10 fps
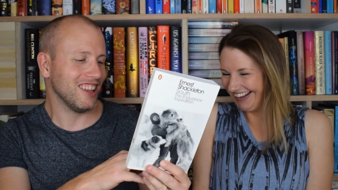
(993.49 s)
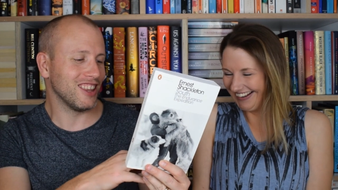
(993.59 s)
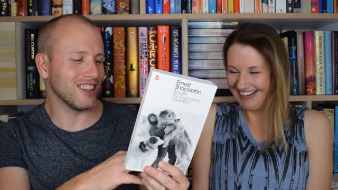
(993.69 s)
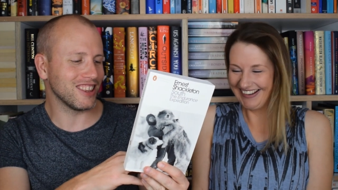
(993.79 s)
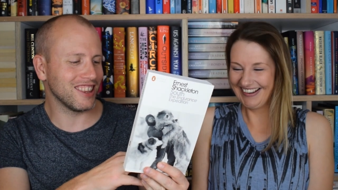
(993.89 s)

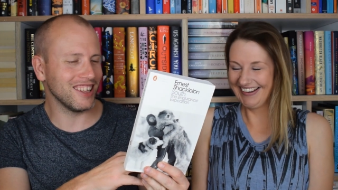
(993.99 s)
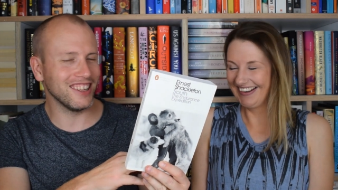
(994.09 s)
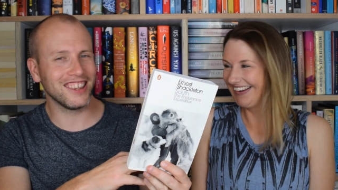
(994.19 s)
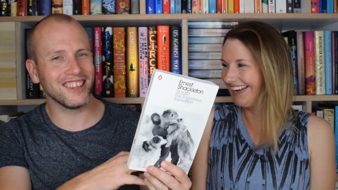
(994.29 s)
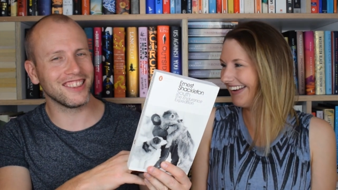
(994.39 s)
Speaker 1: the, the,
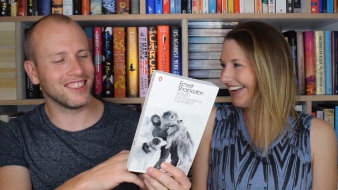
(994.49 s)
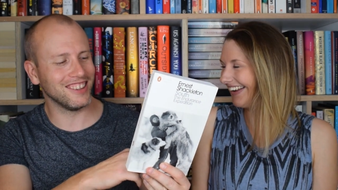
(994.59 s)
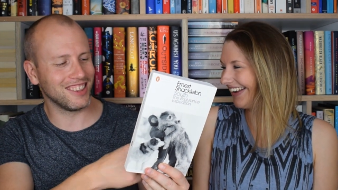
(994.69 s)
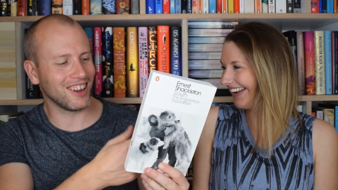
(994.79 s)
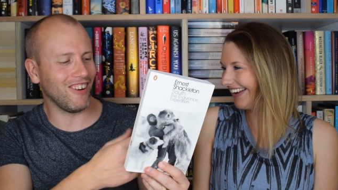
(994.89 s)
the,
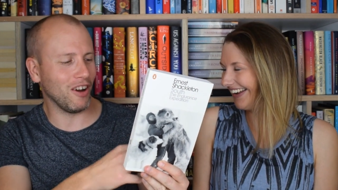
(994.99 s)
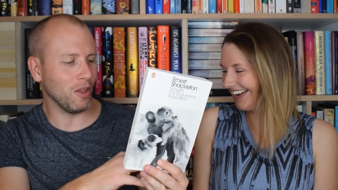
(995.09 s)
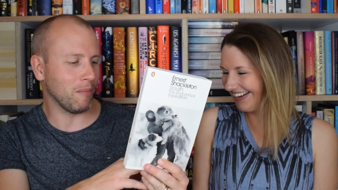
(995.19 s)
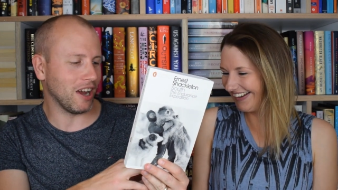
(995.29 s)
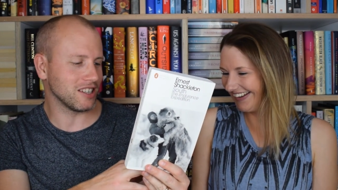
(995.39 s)
the quote on the
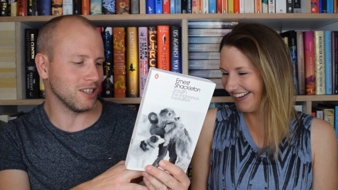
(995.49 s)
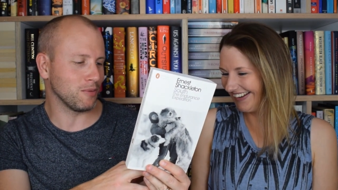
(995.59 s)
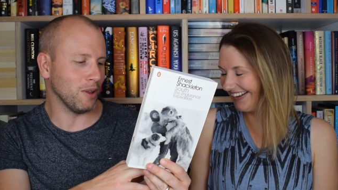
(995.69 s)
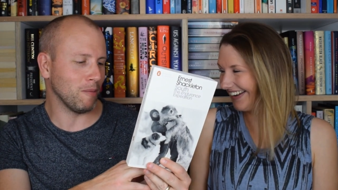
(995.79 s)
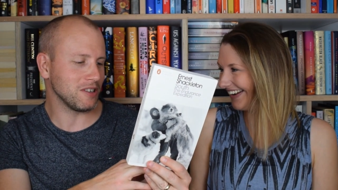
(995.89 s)
back says
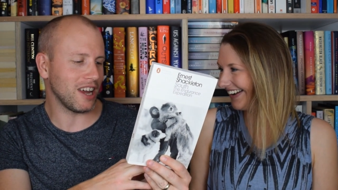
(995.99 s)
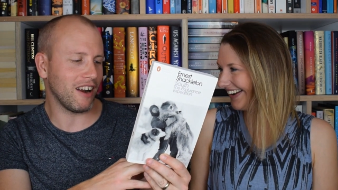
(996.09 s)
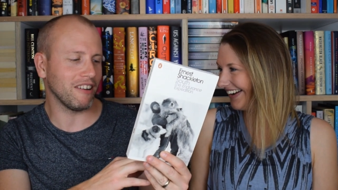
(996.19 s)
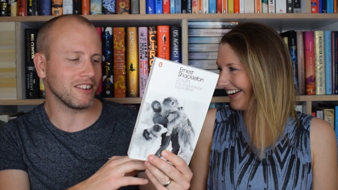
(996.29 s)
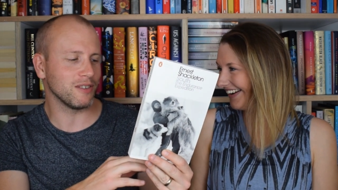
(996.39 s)
one of the most
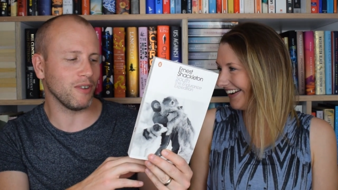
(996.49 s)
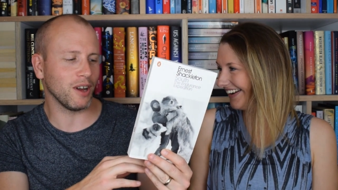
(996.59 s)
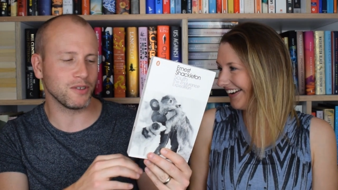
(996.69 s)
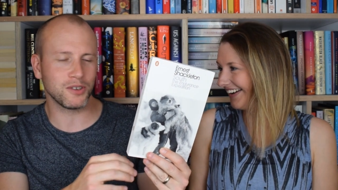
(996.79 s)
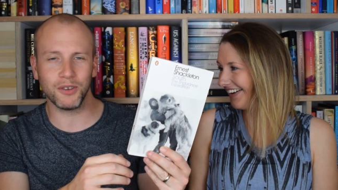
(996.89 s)
harrowing
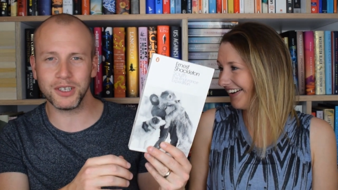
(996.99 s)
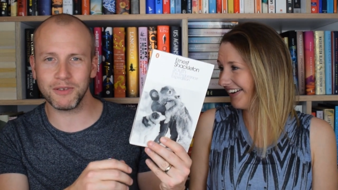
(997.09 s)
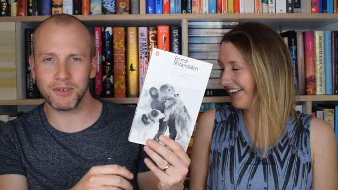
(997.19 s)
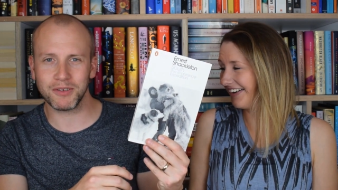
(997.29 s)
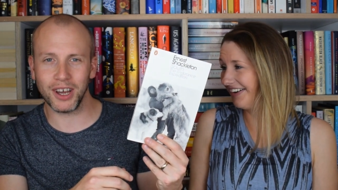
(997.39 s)
survival stories of
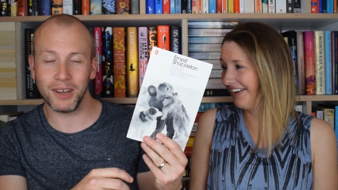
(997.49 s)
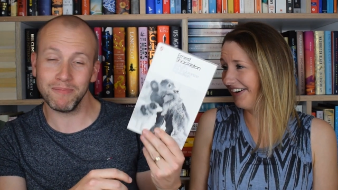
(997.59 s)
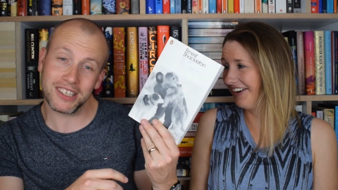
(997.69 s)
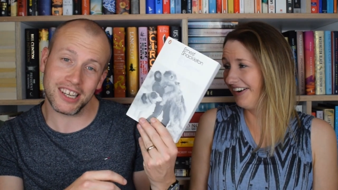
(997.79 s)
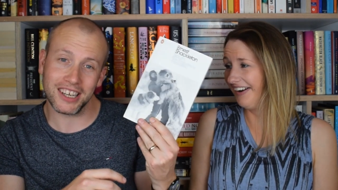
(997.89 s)
all time.
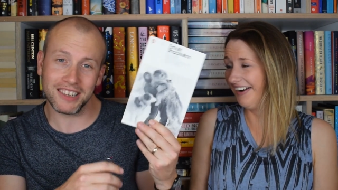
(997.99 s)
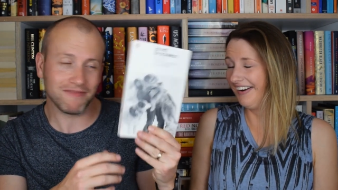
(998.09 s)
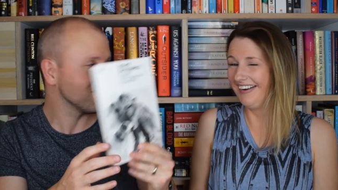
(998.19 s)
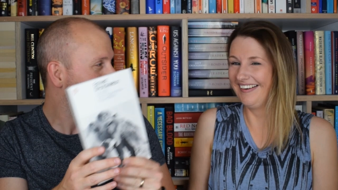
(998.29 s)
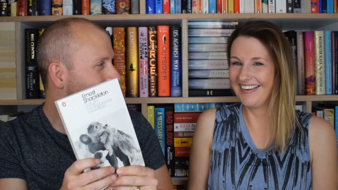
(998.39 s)
So
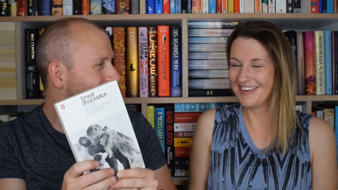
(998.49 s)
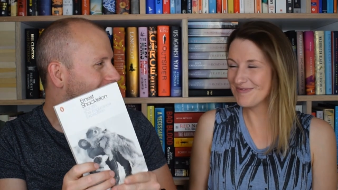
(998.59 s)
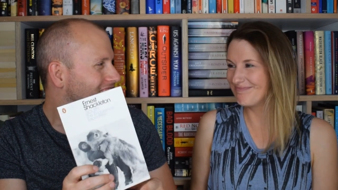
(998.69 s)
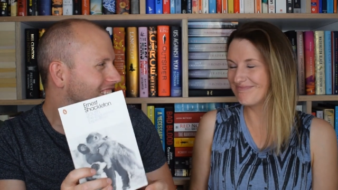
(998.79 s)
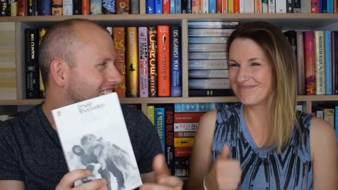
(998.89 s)

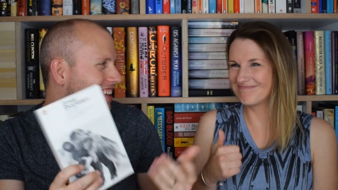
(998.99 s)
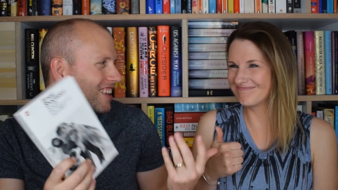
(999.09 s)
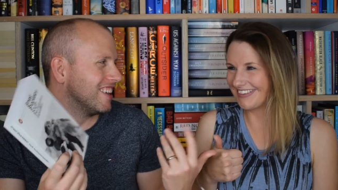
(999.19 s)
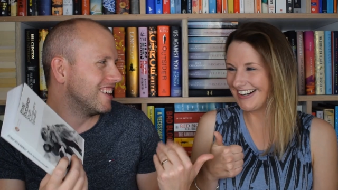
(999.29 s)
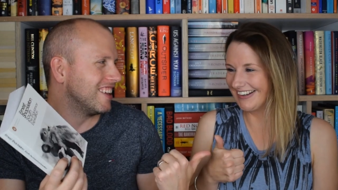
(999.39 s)

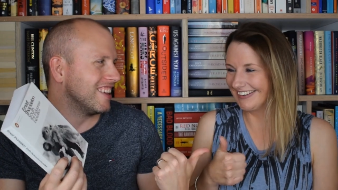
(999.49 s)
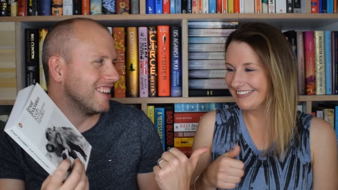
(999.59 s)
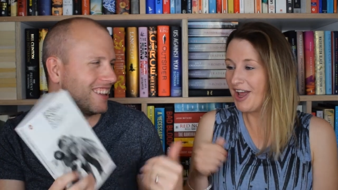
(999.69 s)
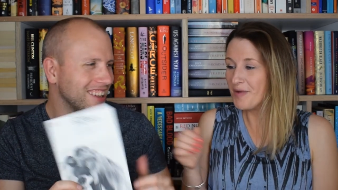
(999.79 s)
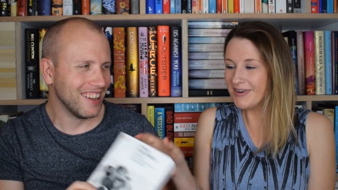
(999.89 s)
Speaker 2: brilliant.
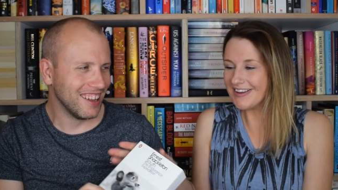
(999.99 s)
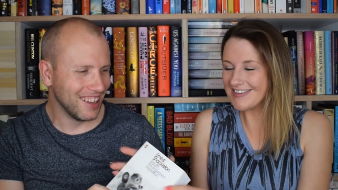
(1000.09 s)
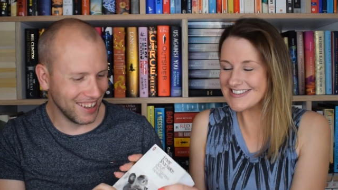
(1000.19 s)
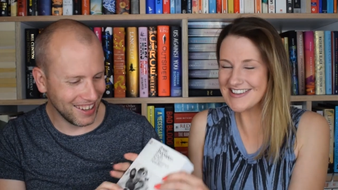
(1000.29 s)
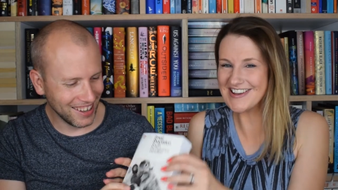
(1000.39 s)
But look at
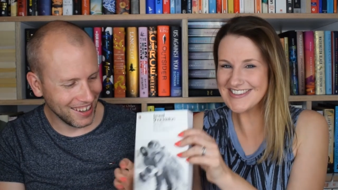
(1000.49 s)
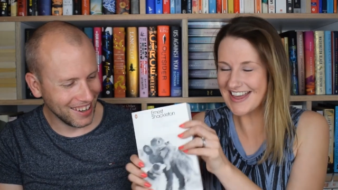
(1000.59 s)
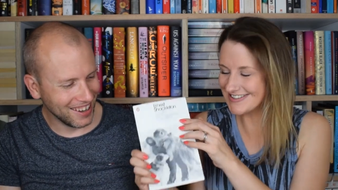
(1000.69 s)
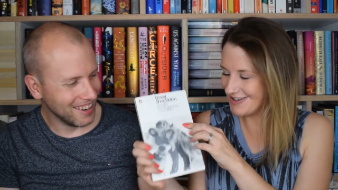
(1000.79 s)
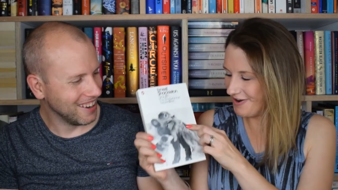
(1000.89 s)
the size
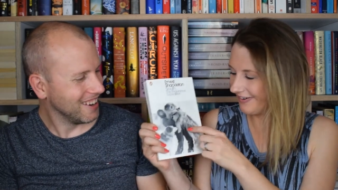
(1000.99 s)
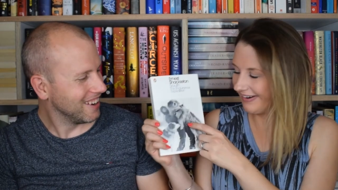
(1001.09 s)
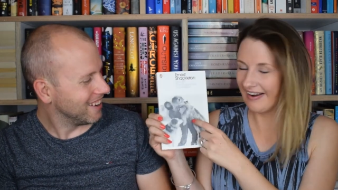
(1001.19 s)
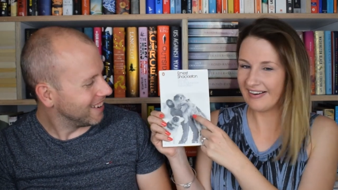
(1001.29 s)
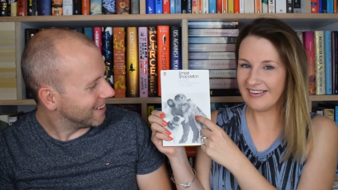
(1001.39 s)
of that dog.
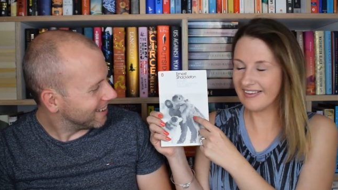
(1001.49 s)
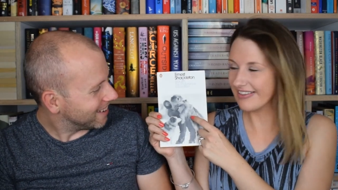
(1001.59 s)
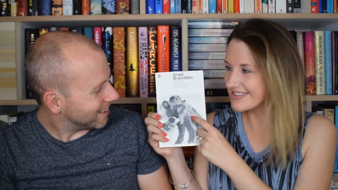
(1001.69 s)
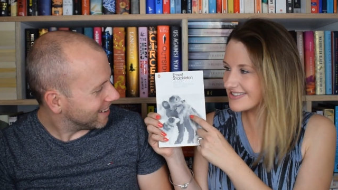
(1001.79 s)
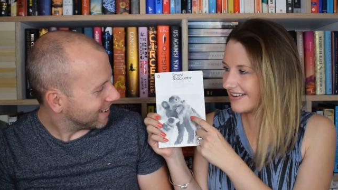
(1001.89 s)
Look at
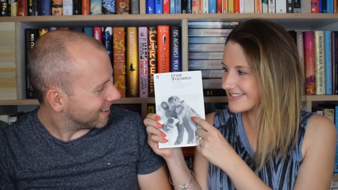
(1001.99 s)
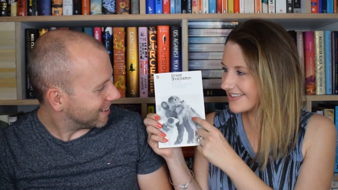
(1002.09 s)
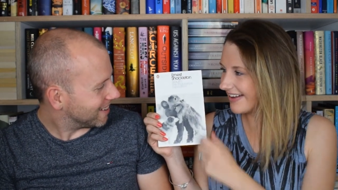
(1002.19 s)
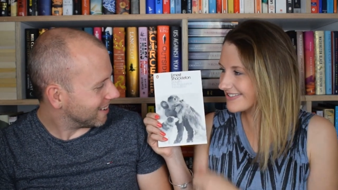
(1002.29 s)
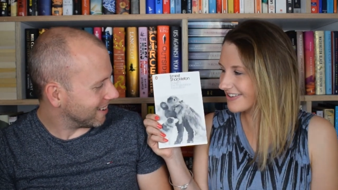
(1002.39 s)
the size of
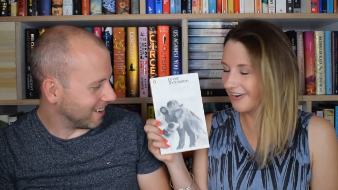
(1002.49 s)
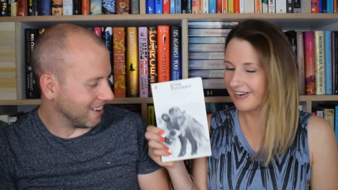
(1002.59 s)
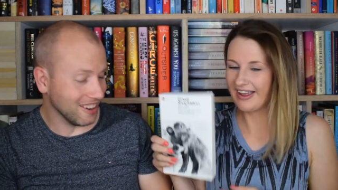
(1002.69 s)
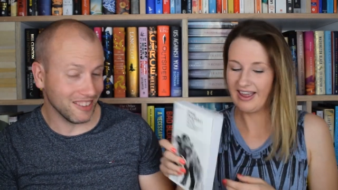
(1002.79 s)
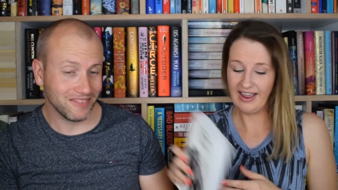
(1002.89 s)
that dog.
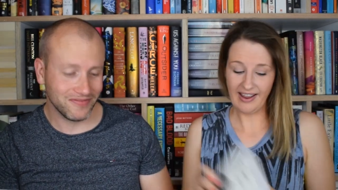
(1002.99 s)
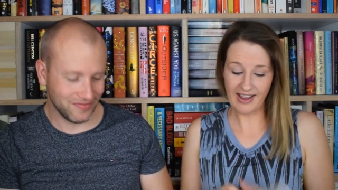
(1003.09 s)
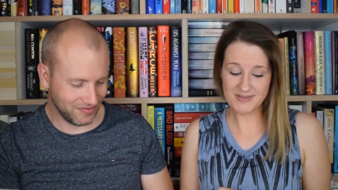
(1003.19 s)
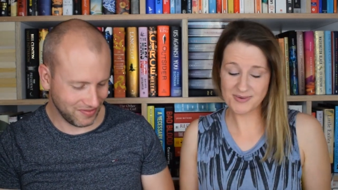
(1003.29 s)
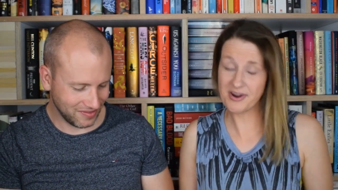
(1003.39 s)
Yeah.
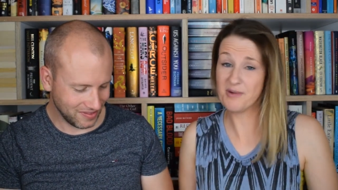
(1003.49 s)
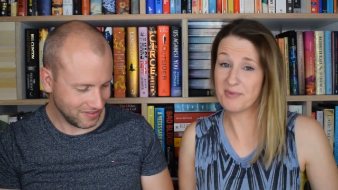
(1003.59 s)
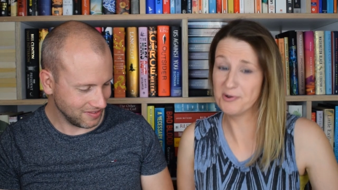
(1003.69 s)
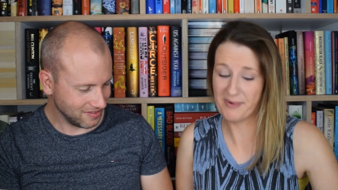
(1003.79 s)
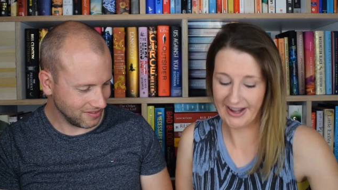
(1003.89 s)
Um, so it can't be
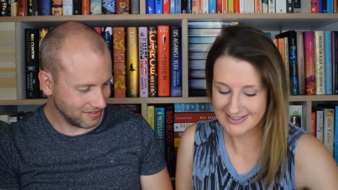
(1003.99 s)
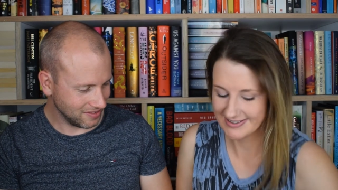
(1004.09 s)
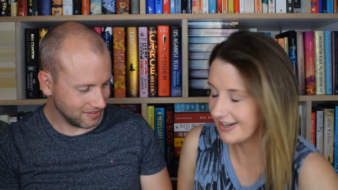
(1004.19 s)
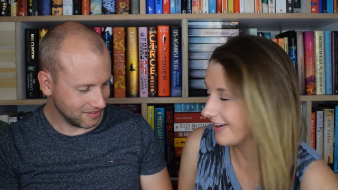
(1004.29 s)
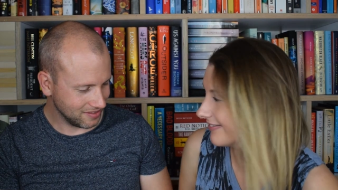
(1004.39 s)
all bad.
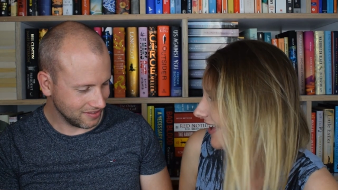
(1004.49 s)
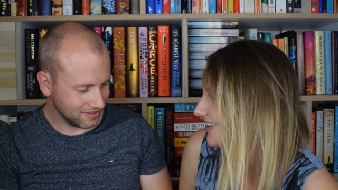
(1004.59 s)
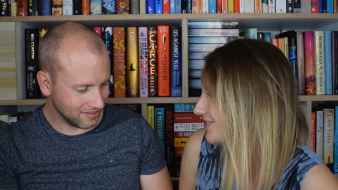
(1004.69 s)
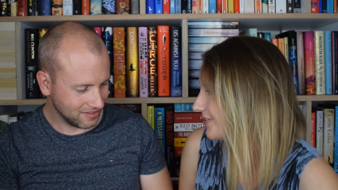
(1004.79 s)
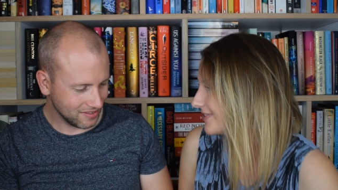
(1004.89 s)
You know, they
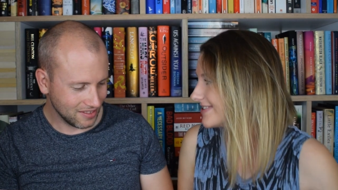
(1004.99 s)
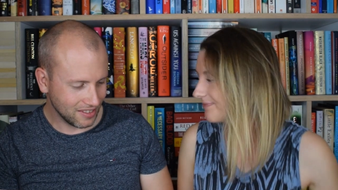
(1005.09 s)
have dogs.